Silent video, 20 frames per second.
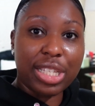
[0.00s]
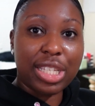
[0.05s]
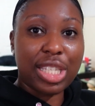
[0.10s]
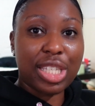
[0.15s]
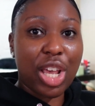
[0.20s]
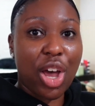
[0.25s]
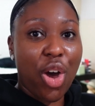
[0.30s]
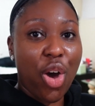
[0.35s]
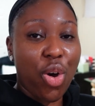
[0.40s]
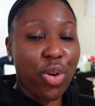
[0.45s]

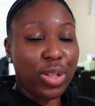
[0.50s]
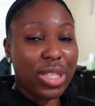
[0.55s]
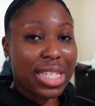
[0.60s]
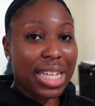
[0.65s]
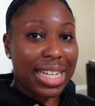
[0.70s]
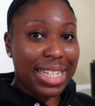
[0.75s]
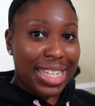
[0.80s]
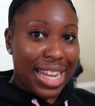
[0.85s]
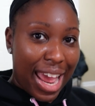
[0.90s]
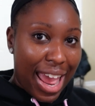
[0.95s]
So
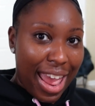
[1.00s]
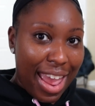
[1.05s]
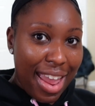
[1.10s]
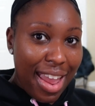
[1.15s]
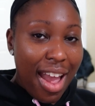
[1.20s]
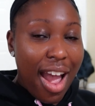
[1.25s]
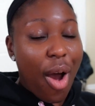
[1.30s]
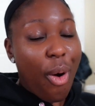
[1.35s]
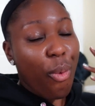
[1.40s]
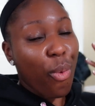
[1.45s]

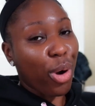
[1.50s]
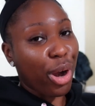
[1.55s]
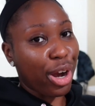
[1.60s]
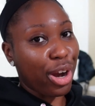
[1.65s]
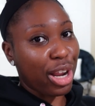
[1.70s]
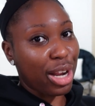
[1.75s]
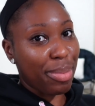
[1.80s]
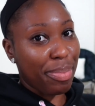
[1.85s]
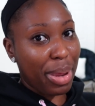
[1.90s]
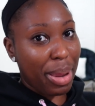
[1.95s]
today we're
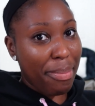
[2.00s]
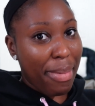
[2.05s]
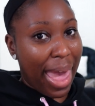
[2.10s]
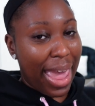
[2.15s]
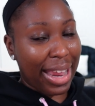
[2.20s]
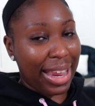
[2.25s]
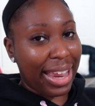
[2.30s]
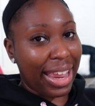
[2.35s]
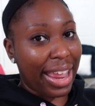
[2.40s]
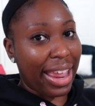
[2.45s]
gonna be
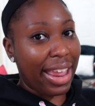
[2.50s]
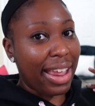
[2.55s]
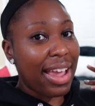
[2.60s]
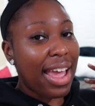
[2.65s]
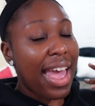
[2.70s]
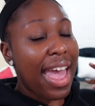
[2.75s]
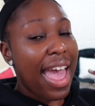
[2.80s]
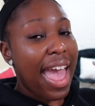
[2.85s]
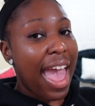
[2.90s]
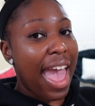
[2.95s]
making
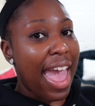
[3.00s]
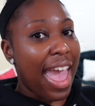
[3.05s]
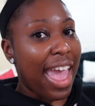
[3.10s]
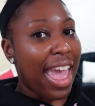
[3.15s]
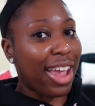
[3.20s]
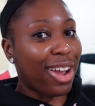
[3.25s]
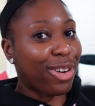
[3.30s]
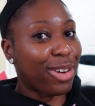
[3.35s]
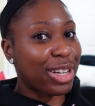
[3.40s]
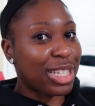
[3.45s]
a
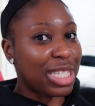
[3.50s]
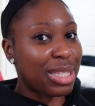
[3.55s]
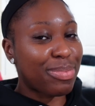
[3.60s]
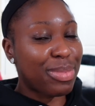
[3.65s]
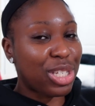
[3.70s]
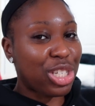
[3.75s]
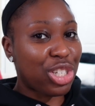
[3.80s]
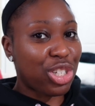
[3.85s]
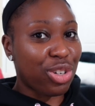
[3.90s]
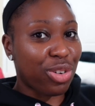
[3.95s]

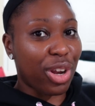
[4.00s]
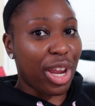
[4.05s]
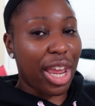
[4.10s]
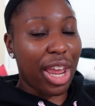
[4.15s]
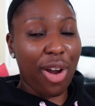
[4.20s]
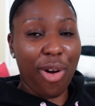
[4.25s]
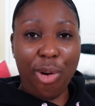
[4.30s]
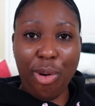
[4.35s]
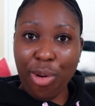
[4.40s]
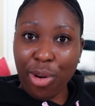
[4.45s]
Christmas tree
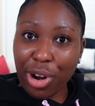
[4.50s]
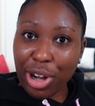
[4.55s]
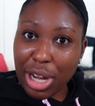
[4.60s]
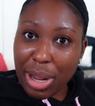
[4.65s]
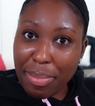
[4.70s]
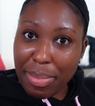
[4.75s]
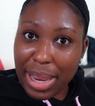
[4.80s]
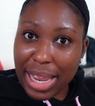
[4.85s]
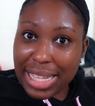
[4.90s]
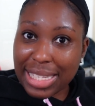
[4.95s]

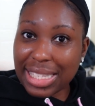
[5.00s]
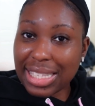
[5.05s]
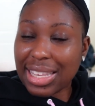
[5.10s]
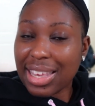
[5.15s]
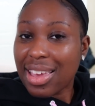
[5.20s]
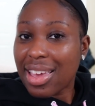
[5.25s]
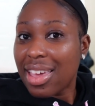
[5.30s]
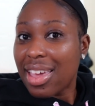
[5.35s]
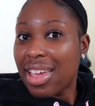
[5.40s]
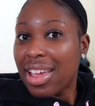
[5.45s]
ornament
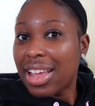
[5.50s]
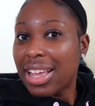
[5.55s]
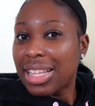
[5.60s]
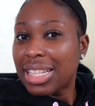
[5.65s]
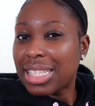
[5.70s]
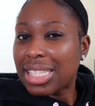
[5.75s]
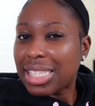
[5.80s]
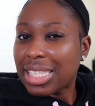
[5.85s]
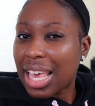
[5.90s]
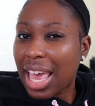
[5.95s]

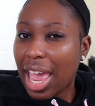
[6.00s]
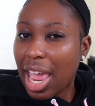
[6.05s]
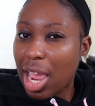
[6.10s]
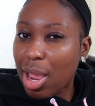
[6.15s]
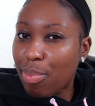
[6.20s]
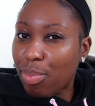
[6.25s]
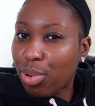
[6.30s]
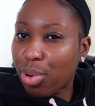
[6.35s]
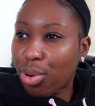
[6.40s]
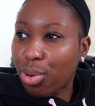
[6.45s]

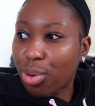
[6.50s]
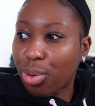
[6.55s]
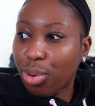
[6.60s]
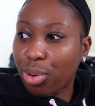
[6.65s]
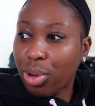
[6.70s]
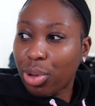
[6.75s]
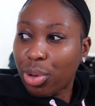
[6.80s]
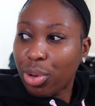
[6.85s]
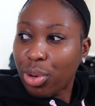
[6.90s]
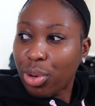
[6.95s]
table